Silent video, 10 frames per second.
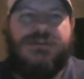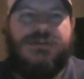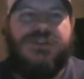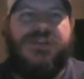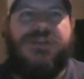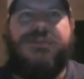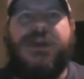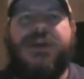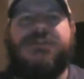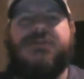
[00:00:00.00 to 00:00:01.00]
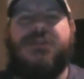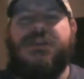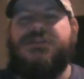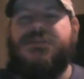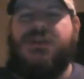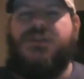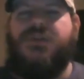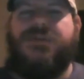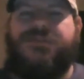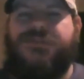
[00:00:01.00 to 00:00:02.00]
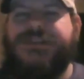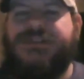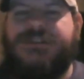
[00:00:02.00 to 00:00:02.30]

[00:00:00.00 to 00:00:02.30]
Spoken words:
to replace Lee Circle with Breeze